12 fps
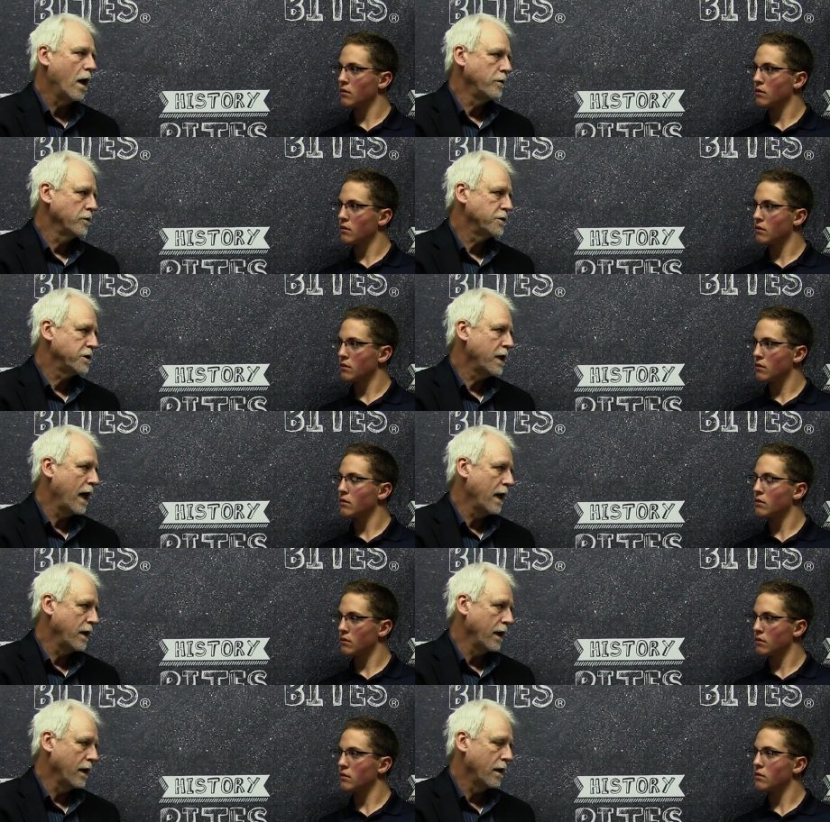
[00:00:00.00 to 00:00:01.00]

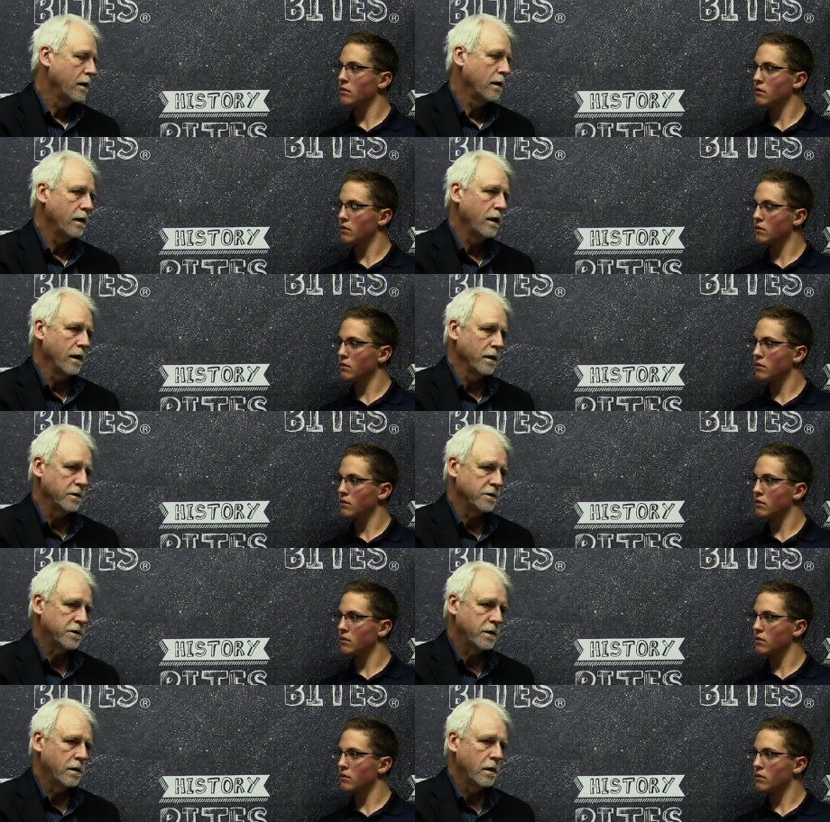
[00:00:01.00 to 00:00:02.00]
Speaker 1: understanding
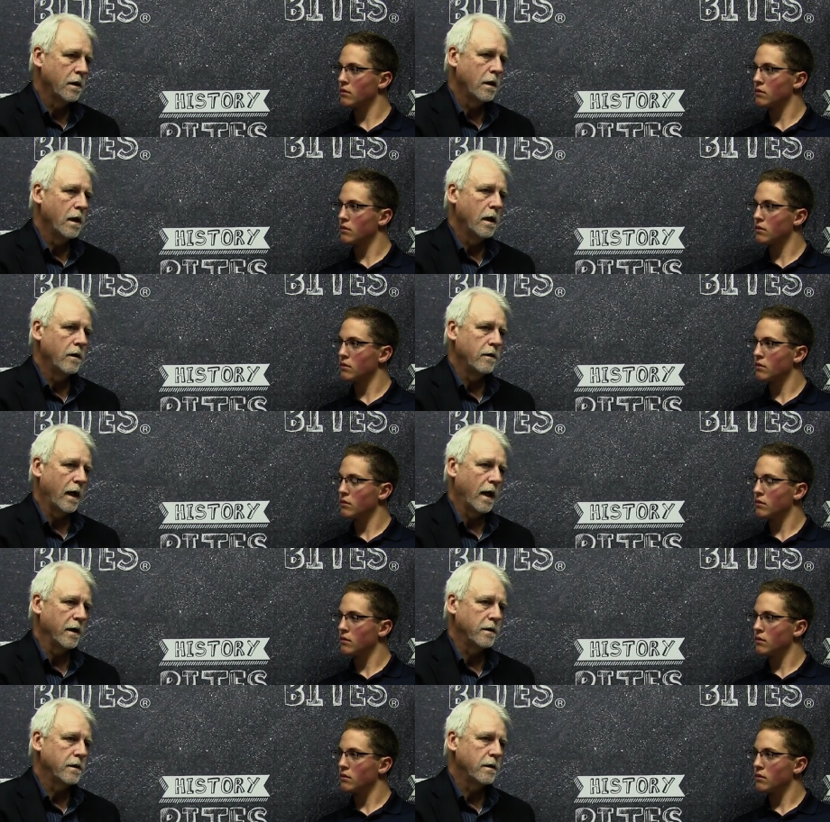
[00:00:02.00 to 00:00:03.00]
is
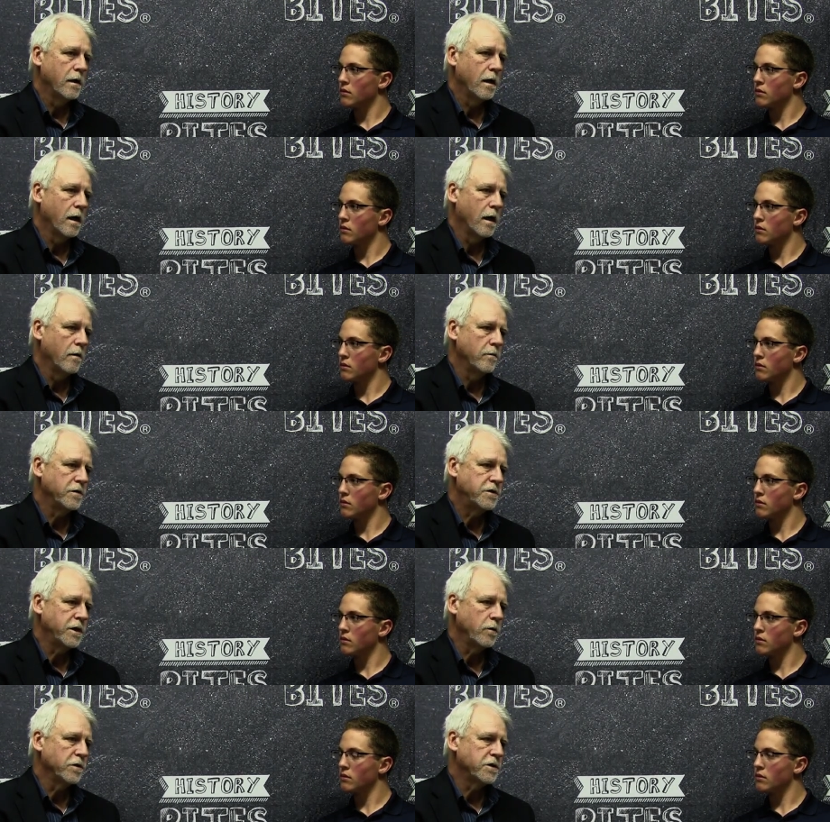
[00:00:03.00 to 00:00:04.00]
that um,
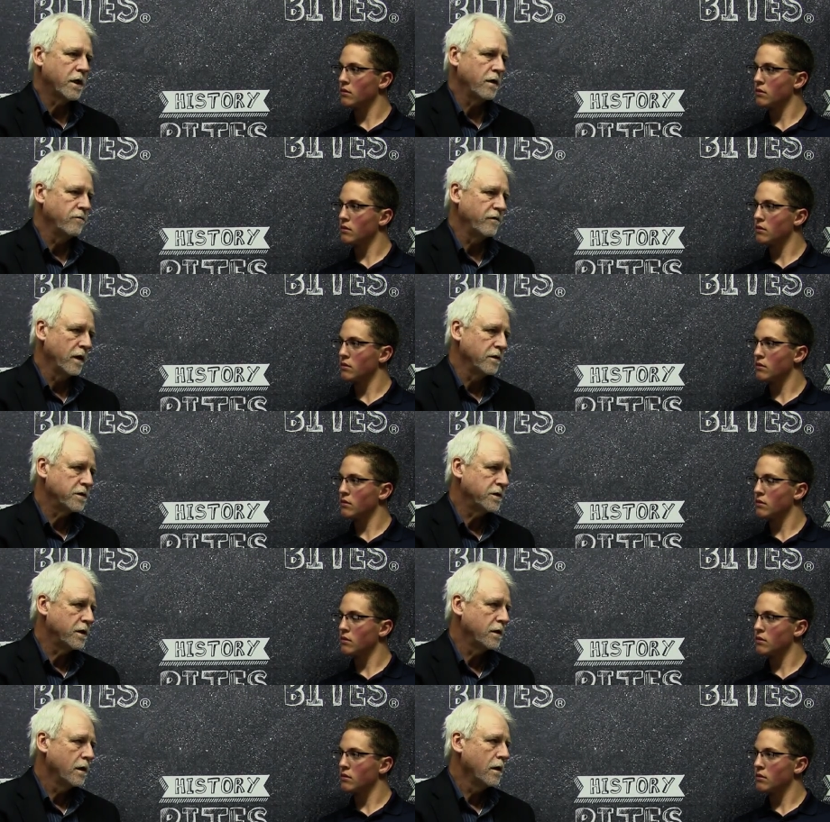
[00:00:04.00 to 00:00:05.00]
she was
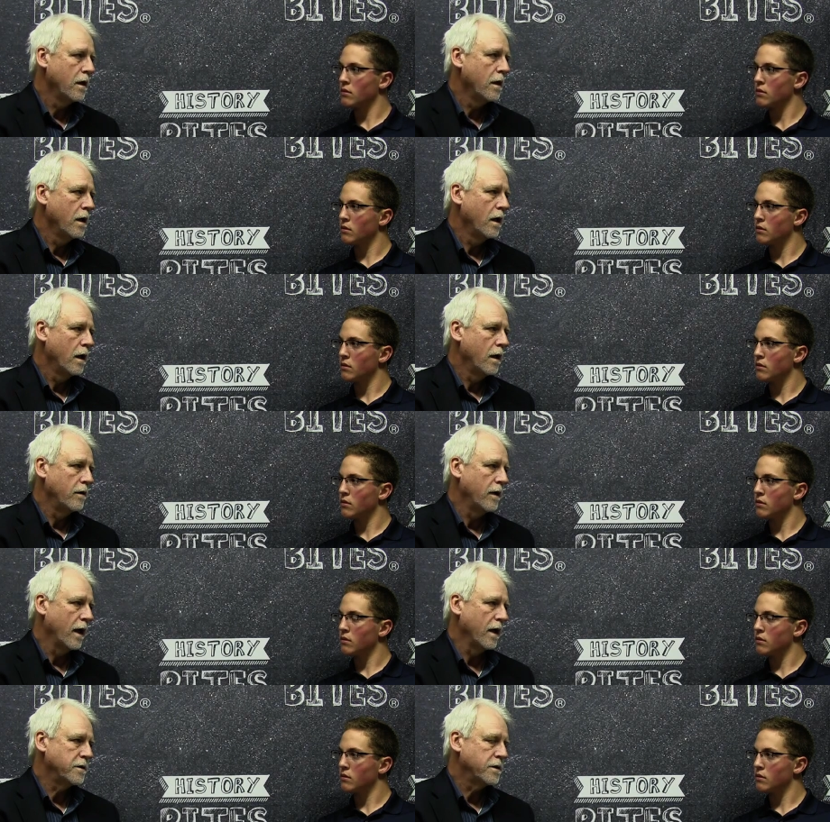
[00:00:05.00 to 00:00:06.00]
convinced
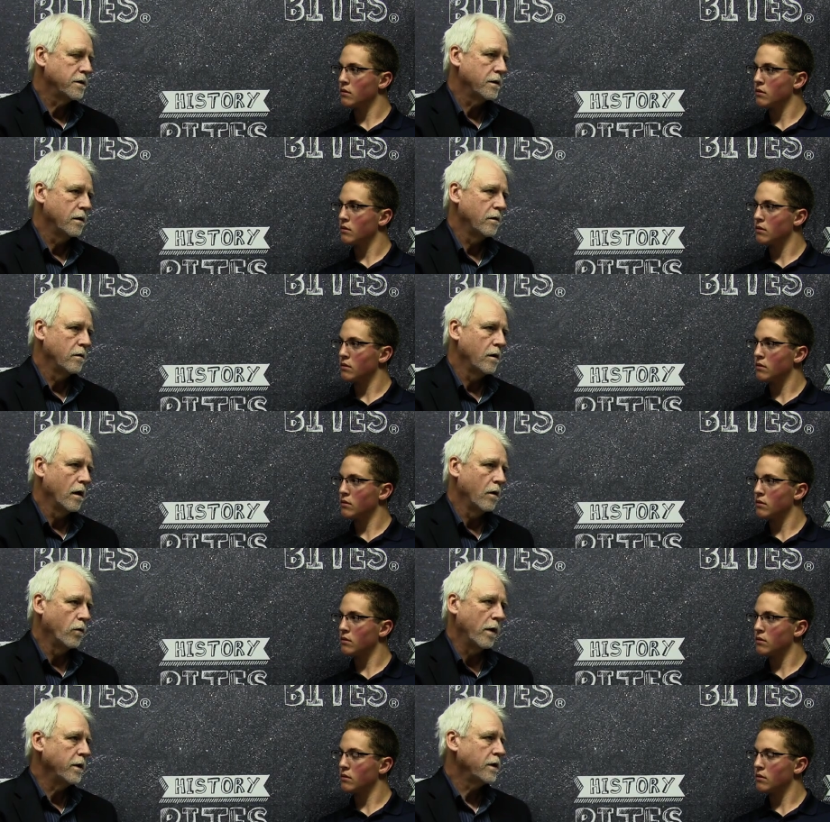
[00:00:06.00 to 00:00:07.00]
that uh,
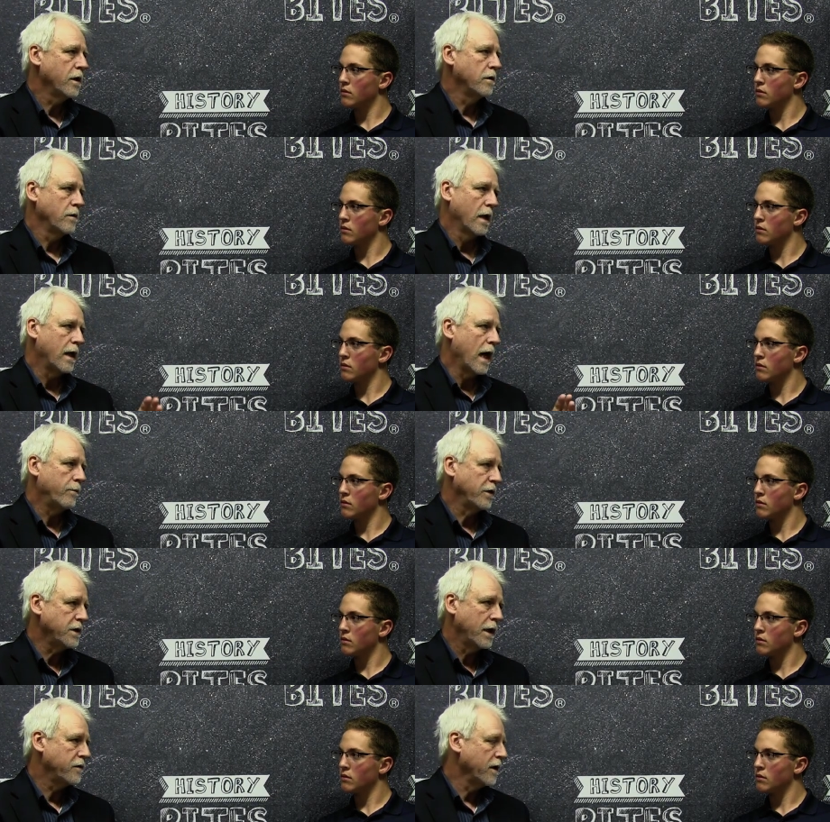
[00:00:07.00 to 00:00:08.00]
women could
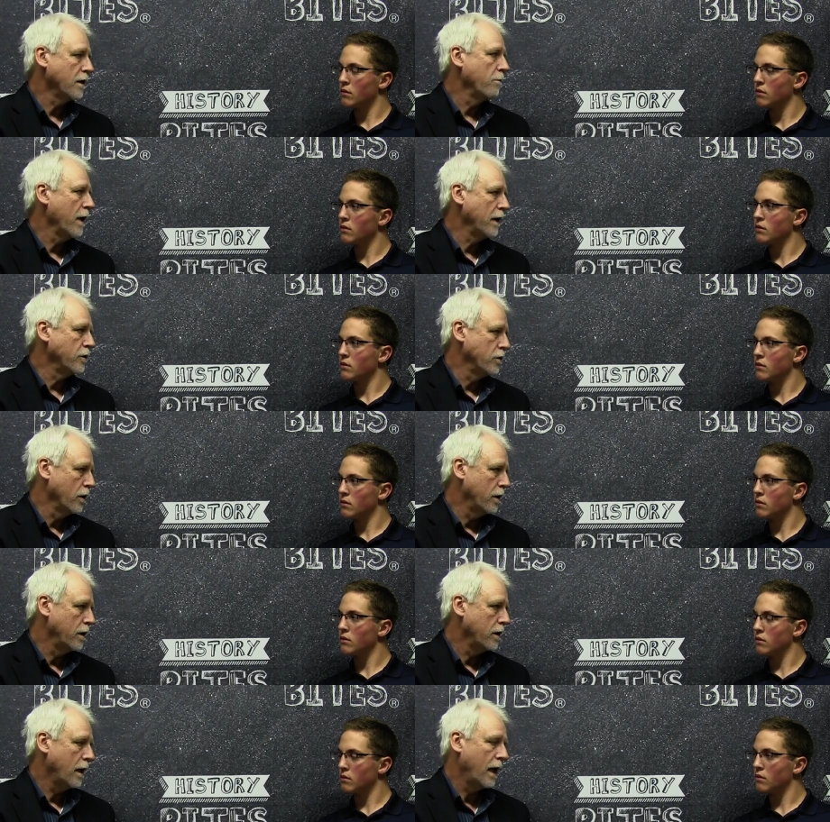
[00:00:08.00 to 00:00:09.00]
accomplish anything that men
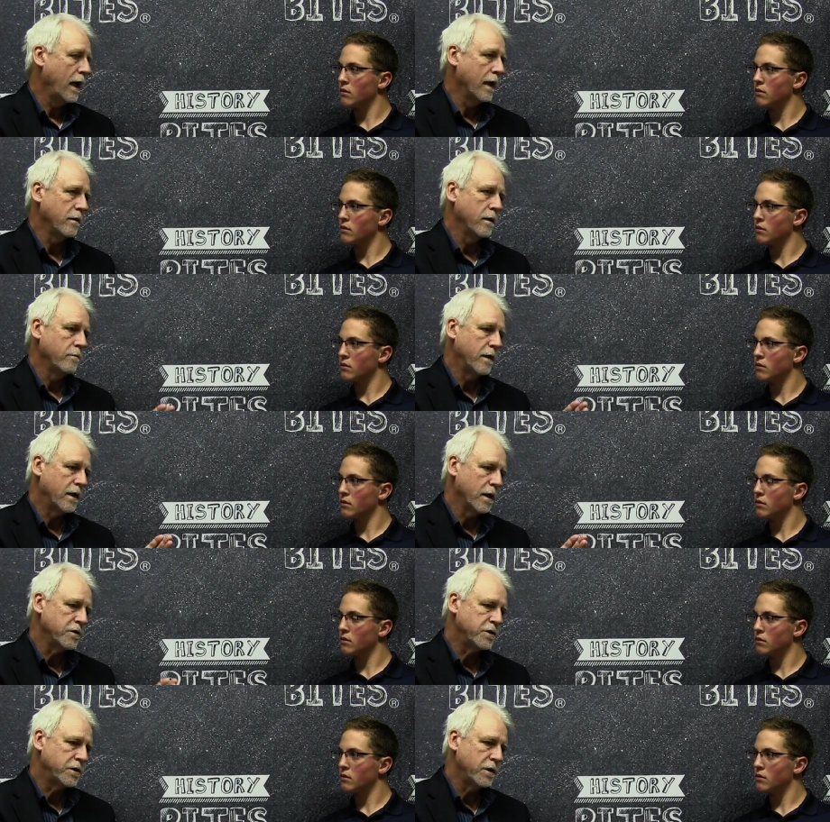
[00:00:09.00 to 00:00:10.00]
could, and
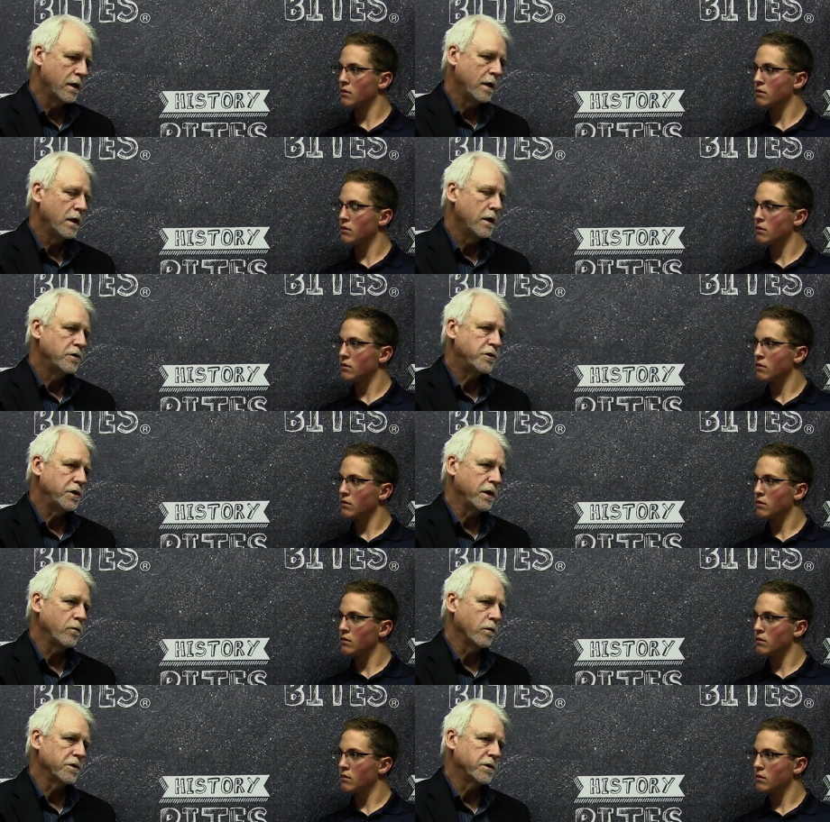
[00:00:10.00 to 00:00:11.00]
because she,
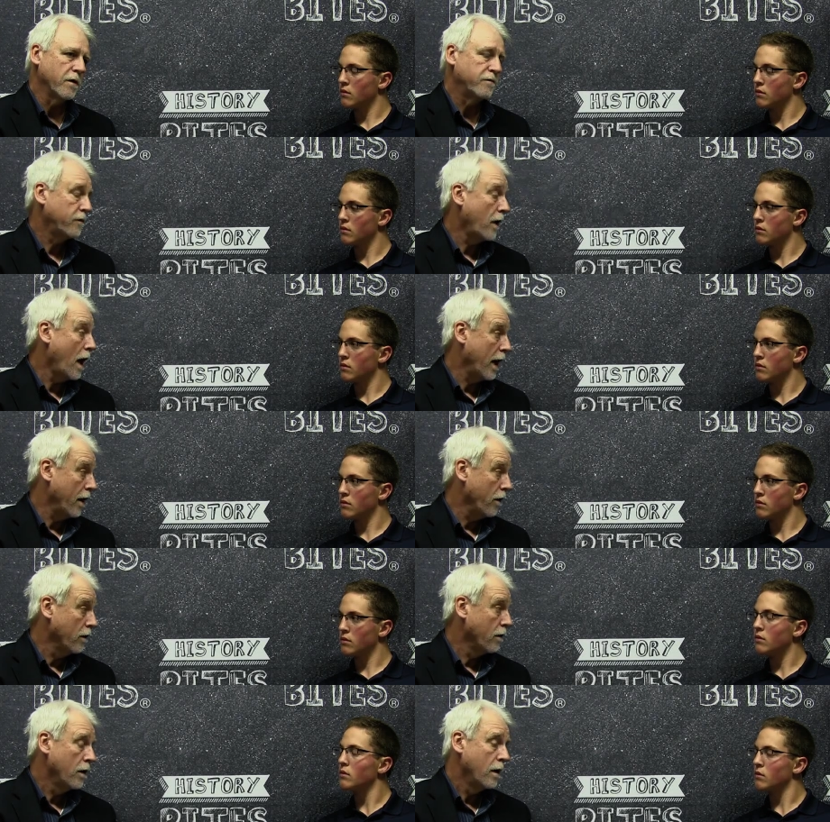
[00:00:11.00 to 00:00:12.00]
she was a
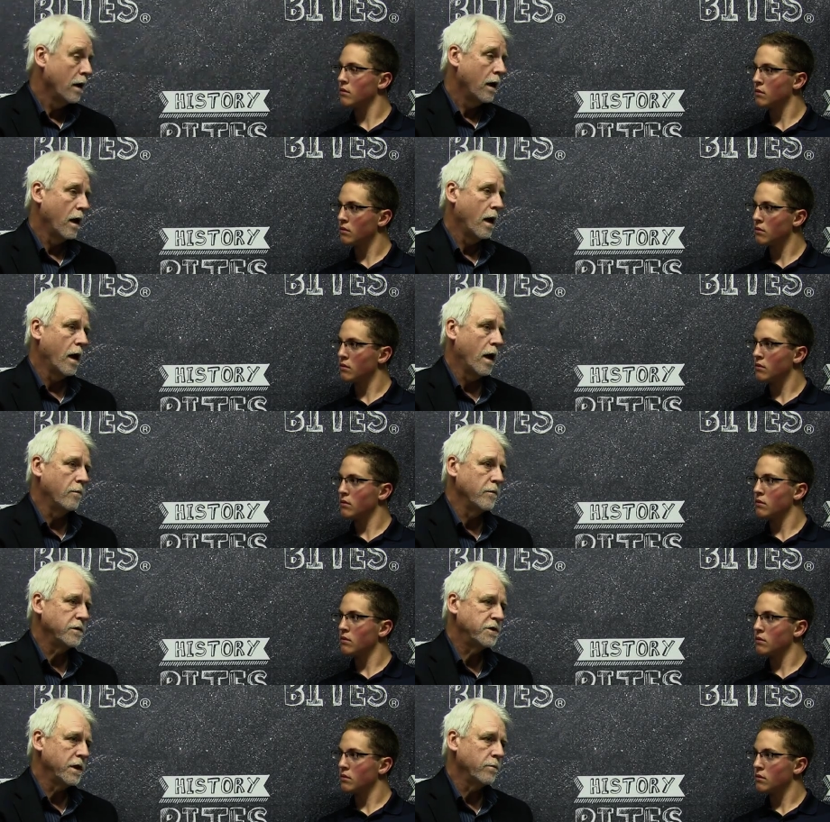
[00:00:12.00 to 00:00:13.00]
flyer, um,
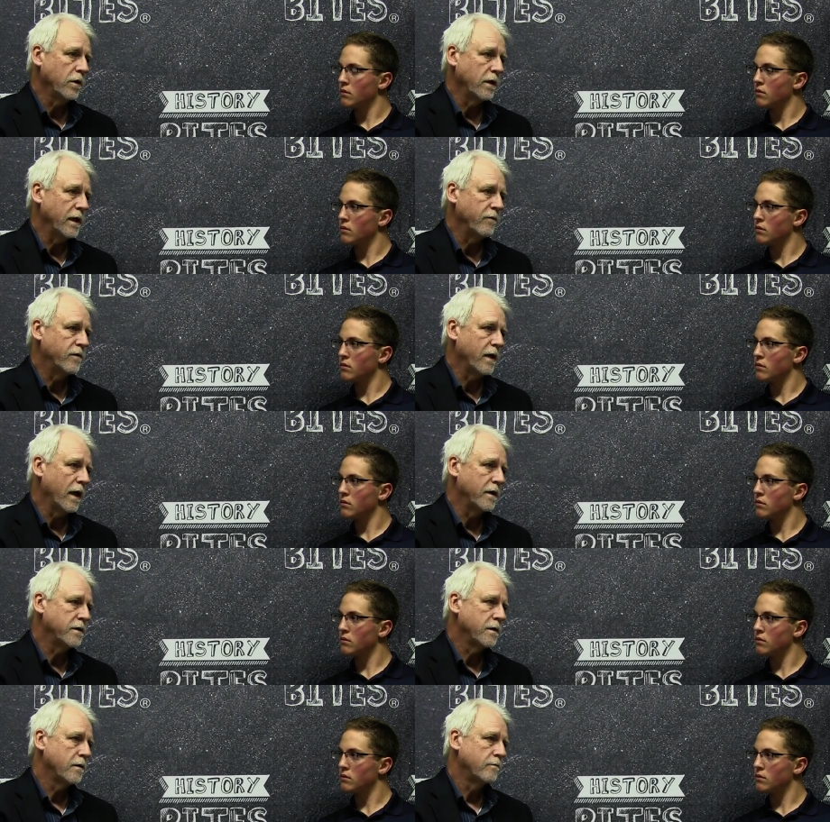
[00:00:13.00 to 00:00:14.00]
she believed
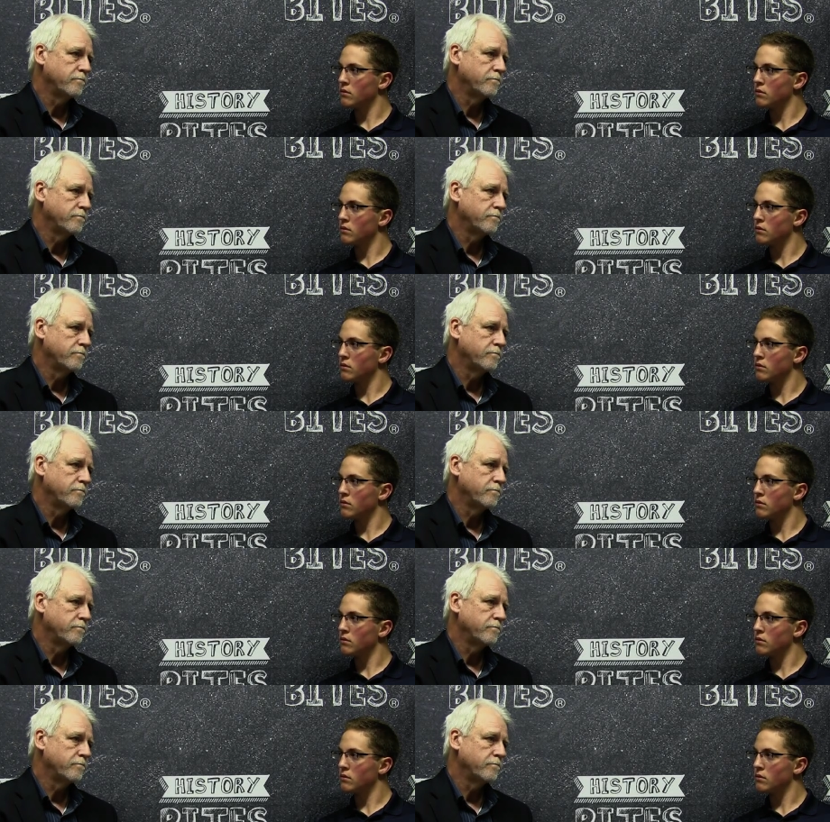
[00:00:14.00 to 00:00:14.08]
that